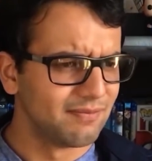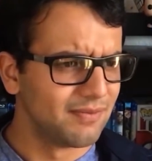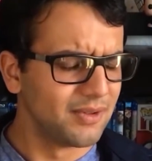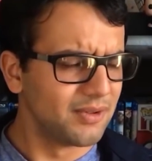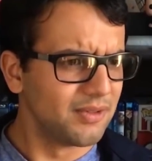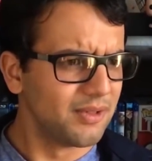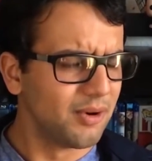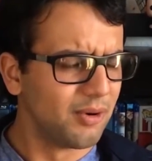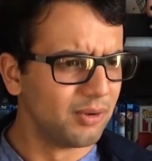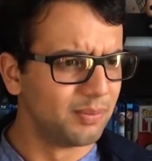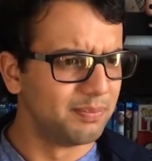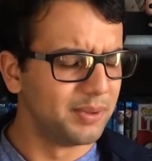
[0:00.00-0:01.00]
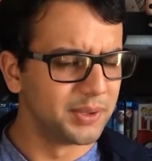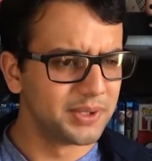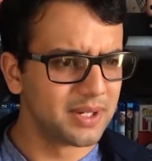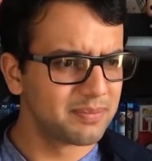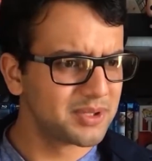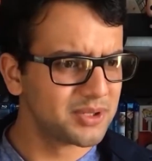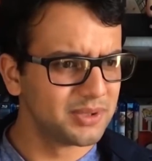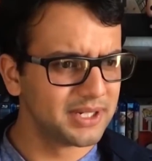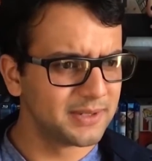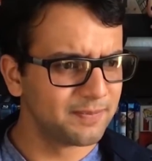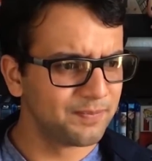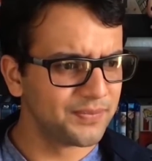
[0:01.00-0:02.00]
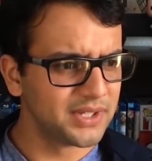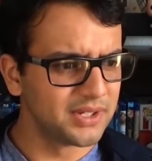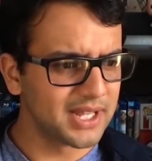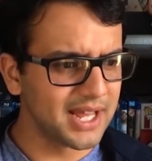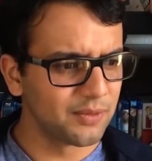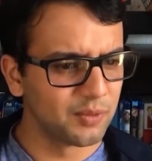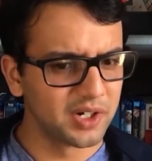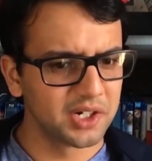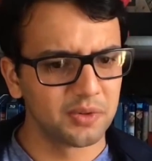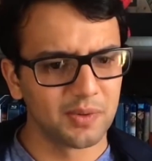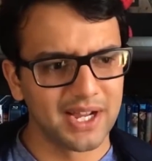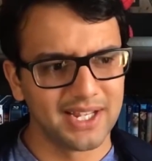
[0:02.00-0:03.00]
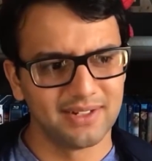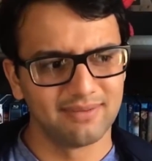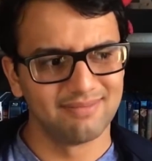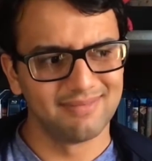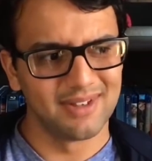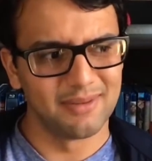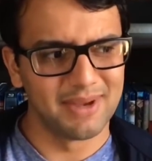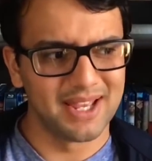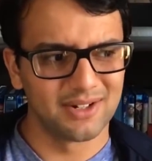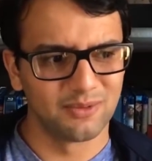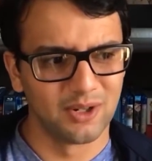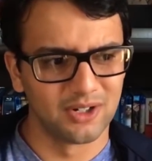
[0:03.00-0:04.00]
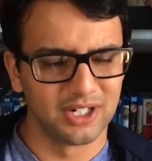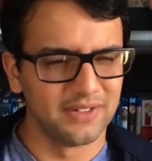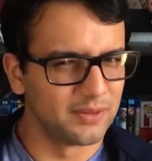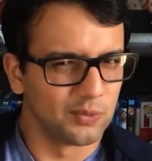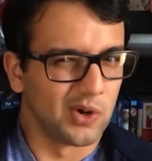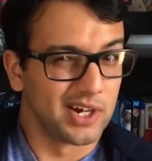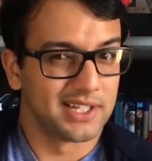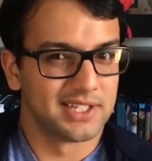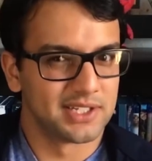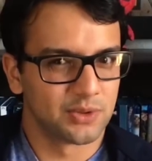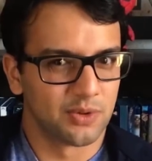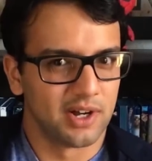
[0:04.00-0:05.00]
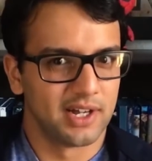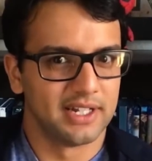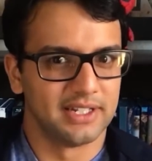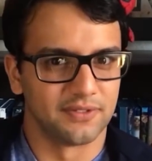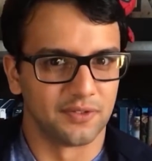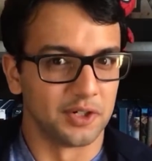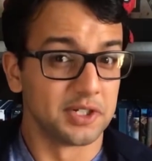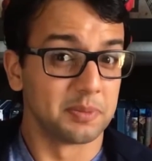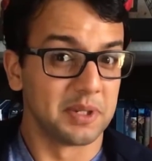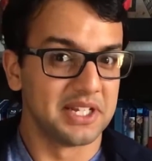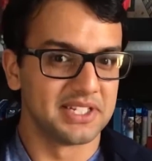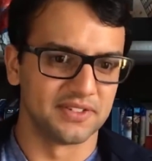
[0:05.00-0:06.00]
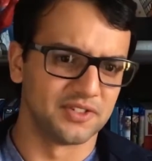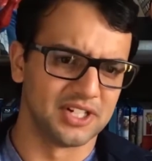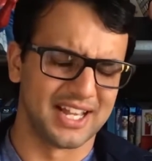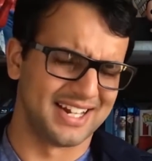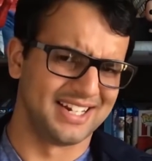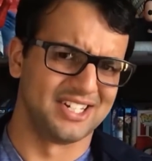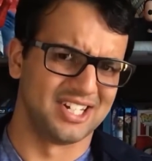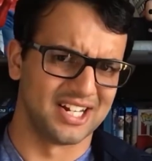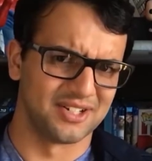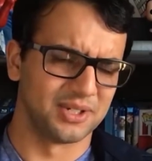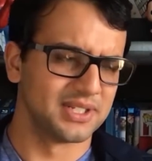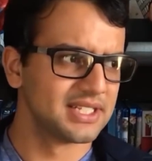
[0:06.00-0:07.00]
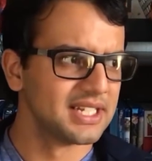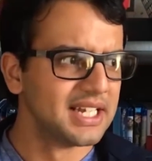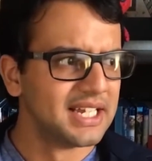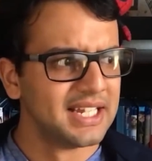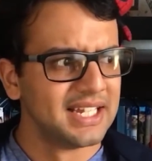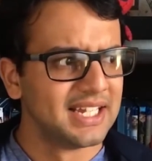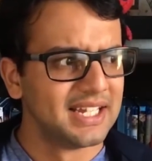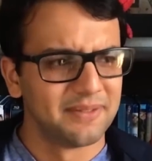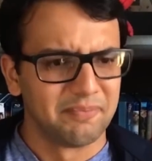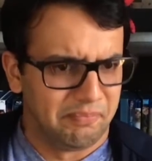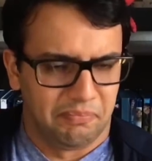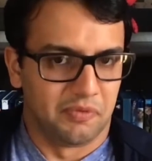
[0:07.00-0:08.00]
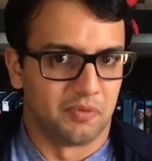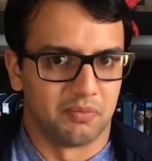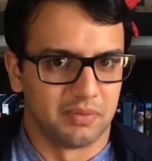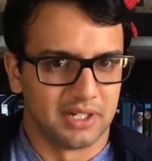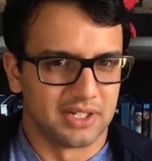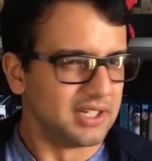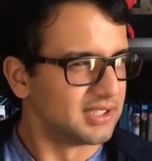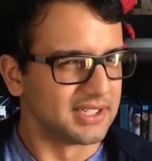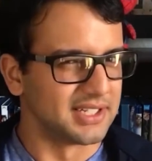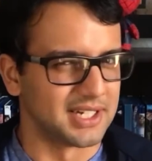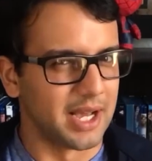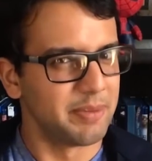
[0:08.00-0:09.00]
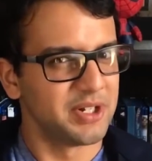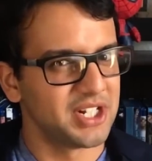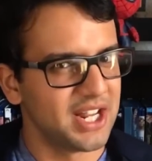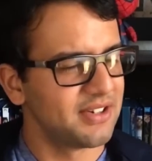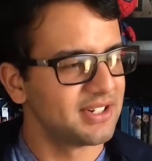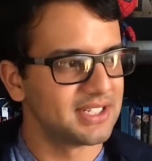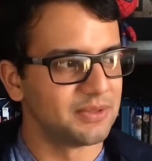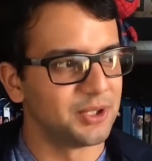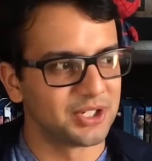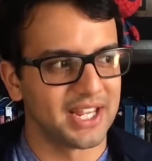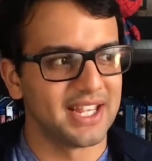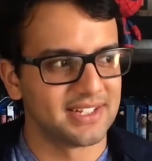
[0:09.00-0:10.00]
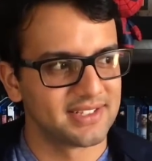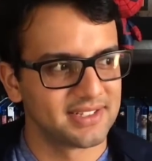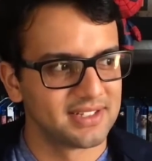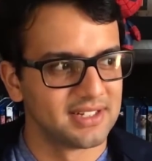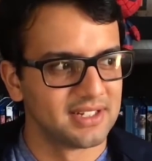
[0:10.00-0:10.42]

the whole build up to it, you kind of wonder why Amanda Waller even wanted the squad in the first place if she had Enchantress. Just to stop Enchantress, in which case,